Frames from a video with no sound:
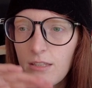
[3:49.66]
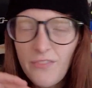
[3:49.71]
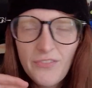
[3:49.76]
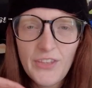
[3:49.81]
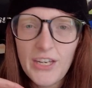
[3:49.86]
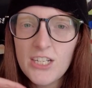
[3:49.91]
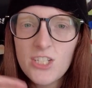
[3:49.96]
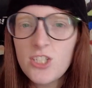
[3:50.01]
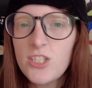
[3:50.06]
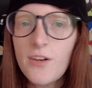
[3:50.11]

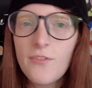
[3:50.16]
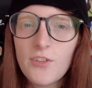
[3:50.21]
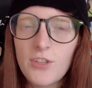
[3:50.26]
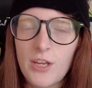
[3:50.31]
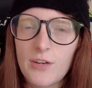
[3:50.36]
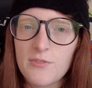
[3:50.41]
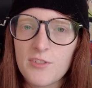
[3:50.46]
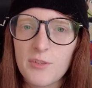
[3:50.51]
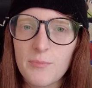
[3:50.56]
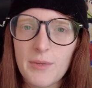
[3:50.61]
that I just never
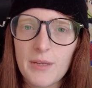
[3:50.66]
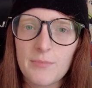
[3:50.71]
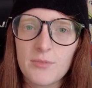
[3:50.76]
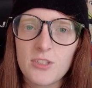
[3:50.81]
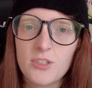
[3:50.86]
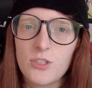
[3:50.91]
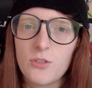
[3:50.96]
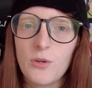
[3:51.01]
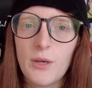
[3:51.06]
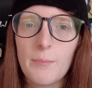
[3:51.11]
thought I was going to be able
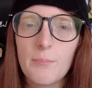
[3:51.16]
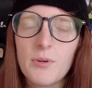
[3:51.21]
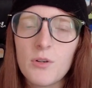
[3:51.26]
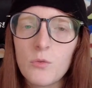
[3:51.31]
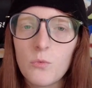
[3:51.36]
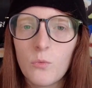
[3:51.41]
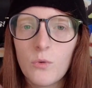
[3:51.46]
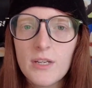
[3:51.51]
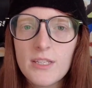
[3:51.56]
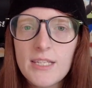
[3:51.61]
to do it.
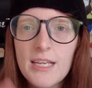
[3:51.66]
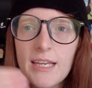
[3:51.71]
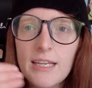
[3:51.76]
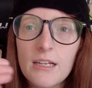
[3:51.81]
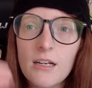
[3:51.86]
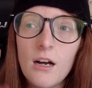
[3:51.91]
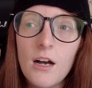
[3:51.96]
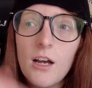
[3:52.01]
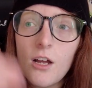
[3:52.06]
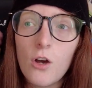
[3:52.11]
But once I
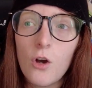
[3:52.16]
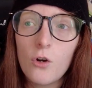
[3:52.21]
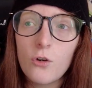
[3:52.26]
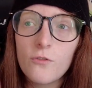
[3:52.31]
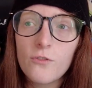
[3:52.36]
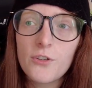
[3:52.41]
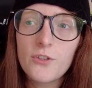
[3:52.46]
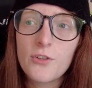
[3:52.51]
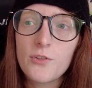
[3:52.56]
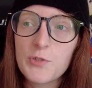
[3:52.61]
got
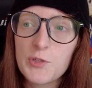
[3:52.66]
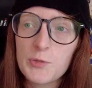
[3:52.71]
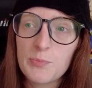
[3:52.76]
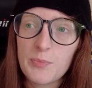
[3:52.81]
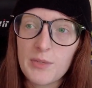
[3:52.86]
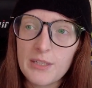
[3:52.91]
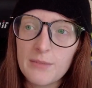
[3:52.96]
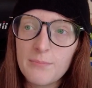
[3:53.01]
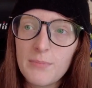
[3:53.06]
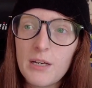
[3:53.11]
over those
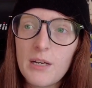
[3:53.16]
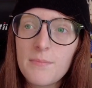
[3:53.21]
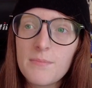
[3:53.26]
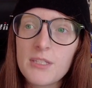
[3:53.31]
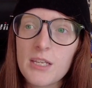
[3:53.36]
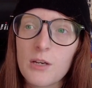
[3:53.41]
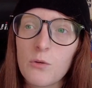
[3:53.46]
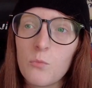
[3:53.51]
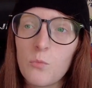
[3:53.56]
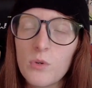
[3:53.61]
speed
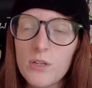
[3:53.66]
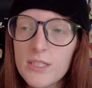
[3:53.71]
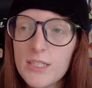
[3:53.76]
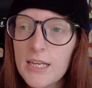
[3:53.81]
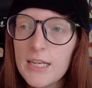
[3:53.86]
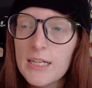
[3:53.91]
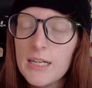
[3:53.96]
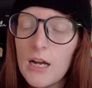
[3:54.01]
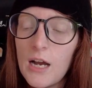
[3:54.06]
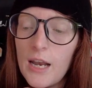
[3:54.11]
bumps, like once
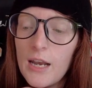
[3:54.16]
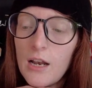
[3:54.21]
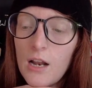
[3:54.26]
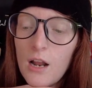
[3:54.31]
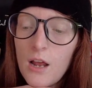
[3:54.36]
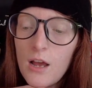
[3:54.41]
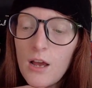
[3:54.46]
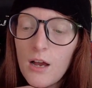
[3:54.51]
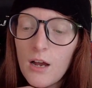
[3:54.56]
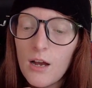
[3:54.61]
I got
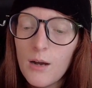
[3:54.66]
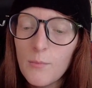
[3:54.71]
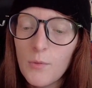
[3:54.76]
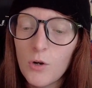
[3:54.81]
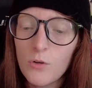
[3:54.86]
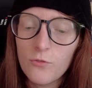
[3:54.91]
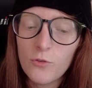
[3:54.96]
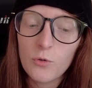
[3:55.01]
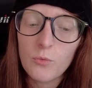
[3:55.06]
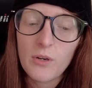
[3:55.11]

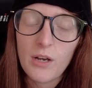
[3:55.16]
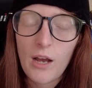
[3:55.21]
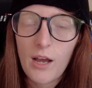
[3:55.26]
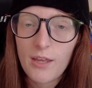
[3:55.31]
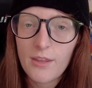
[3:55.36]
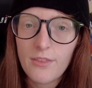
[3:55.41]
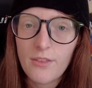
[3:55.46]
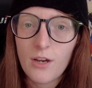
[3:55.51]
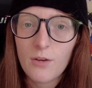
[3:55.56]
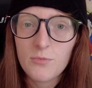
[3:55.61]
over what
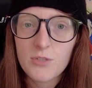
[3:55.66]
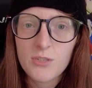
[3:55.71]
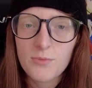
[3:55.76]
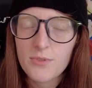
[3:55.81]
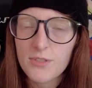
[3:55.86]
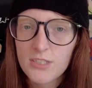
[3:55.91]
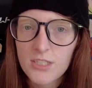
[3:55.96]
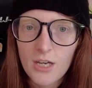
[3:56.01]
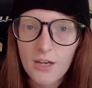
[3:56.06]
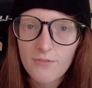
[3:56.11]
I thought were some
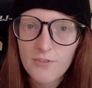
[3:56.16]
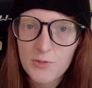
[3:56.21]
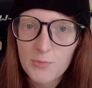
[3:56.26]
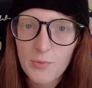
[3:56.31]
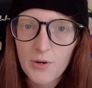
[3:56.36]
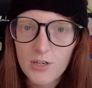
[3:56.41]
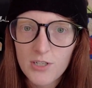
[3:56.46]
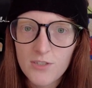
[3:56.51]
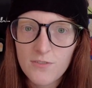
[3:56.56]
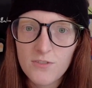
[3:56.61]
of the
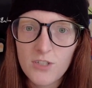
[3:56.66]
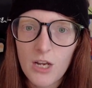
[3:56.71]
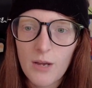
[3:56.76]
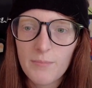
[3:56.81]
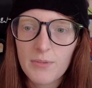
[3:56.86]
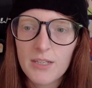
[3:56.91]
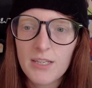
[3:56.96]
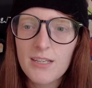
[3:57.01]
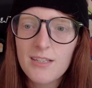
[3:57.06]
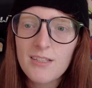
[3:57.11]
toughest parts of
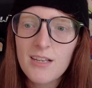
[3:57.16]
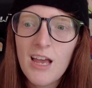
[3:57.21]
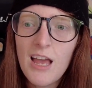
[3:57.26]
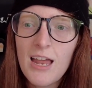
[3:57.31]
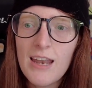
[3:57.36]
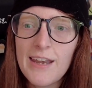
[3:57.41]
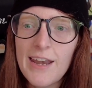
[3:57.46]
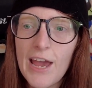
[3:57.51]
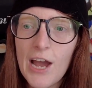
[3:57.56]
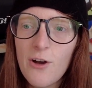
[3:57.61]
Japanese,
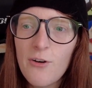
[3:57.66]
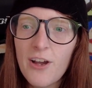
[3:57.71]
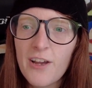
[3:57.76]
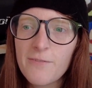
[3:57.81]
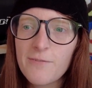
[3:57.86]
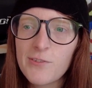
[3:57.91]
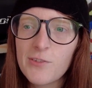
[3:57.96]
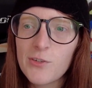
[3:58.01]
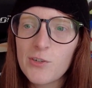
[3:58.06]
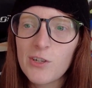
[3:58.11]
now
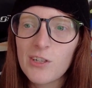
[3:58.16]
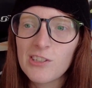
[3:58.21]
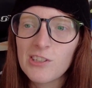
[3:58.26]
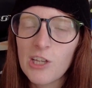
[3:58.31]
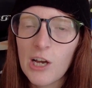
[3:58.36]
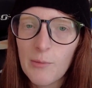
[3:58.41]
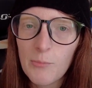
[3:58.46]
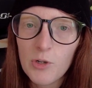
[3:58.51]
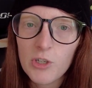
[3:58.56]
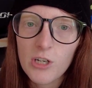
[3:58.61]
I feel a
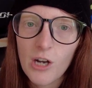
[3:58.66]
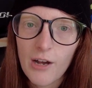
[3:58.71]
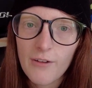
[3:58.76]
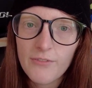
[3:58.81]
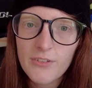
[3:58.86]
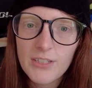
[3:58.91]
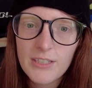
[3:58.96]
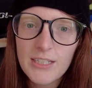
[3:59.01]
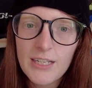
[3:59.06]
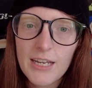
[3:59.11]
lot more
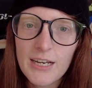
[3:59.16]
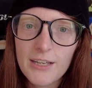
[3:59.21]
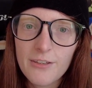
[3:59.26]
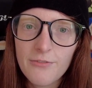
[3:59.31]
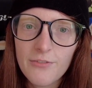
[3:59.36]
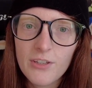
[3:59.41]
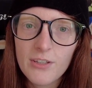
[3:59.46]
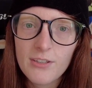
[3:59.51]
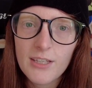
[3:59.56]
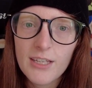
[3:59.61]
confident and I
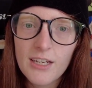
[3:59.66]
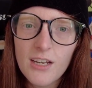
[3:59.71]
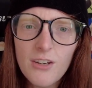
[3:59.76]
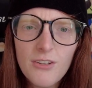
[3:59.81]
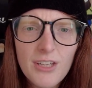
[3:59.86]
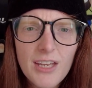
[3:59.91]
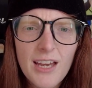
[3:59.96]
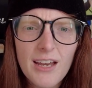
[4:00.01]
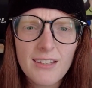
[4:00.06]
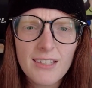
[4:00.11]
feel like,
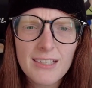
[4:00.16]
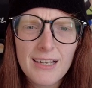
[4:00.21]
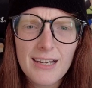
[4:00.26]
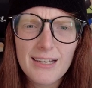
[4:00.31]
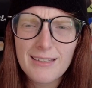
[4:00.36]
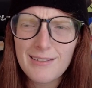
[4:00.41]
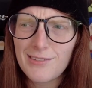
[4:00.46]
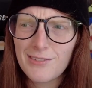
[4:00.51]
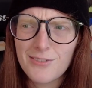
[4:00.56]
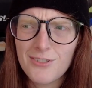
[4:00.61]
oh yeah,
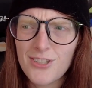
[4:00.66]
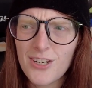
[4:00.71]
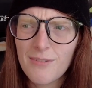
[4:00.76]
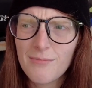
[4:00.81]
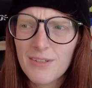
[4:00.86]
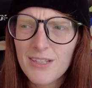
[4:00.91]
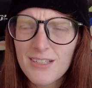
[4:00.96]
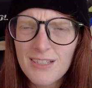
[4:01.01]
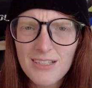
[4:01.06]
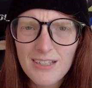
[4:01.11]
I can learn
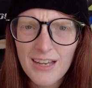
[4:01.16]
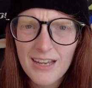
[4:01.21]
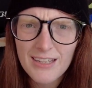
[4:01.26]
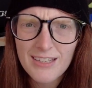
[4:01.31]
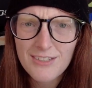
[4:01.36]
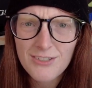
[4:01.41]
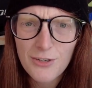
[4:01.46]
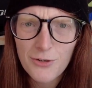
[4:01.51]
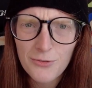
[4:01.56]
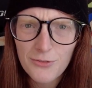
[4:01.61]
Japanese, like I
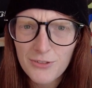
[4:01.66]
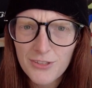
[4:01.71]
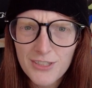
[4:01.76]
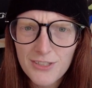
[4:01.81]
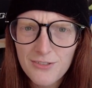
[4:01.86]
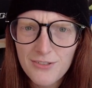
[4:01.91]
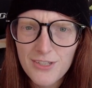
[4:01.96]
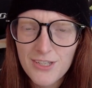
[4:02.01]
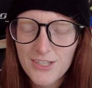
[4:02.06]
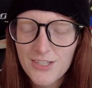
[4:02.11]
can totally
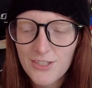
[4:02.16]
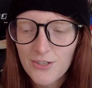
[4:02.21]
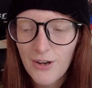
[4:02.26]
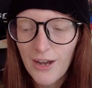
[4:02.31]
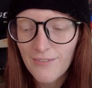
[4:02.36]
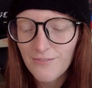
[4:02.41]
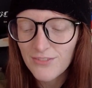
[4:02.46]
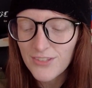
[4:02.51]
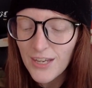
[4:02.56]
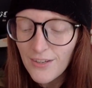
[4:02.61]
do this. So
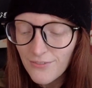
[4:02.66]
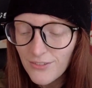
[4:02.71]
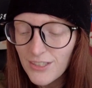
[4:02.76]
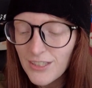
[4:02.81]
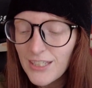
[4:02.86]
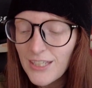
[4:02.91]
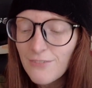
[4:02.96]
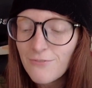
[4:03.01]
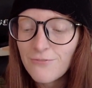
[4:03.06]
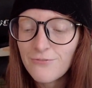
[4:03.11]
I've
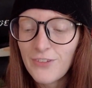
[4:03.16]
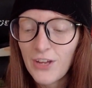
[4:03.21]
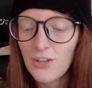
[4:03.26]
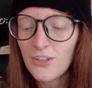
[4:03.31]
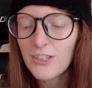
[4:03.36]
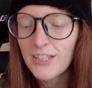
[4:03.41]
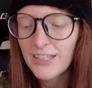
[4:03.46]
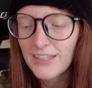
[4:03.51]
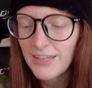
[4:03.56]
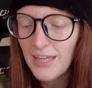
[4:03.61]
definitely
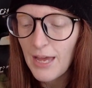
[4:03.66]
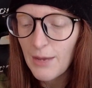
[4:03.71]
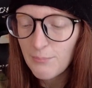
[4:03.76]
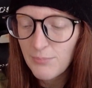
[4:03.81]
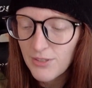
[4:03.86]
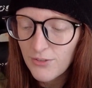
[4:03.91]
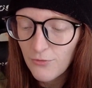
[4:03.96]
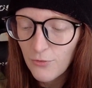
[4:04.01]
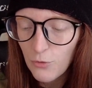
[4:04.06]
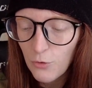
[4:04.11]
felt like that
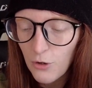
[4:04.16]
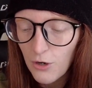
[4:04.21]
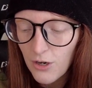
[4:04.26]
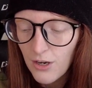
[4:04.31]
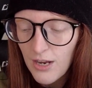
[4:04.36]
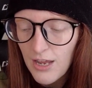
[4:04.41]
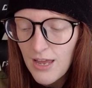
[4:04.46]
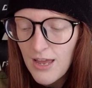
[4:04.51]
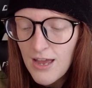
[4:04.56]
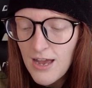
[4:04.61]

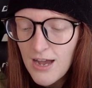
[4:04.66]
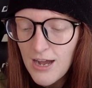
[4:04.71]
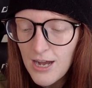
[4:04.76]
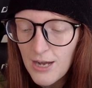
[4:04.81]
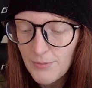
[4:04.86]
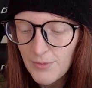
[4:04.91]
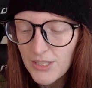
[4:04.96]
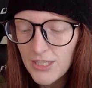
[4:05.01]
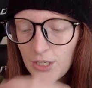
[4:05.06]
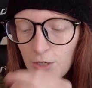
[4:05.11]
before.
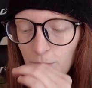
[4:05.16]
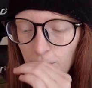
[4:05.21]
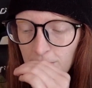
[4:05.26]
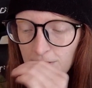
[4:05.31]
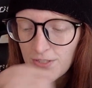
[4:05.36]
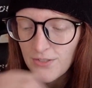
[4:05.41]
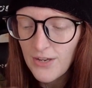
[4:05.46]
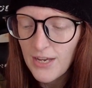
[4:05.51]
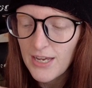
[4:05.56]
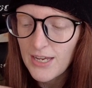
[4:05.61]
And then you
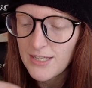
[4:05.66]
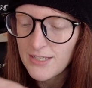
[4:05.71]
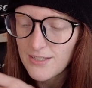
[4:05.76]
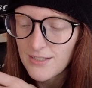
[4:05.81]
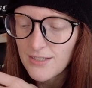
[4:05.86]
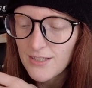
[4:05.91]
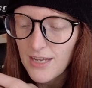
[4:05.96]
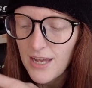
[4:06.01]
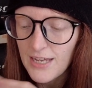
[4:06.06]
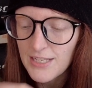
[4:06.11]
also
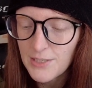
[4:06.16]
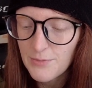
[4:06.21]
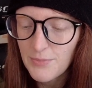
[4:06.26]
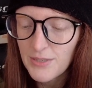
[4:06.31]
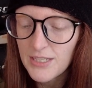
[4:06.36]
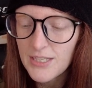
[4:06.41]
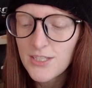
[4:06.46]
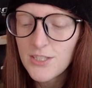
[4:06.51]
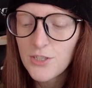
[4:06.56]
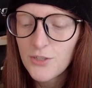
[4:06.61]
asked, has it
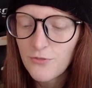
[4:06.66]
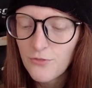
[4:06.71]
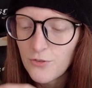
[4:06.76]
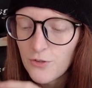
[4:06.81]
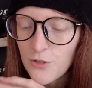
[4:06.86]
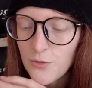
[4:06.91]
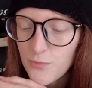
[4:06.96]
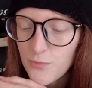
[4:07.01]
been easier for you to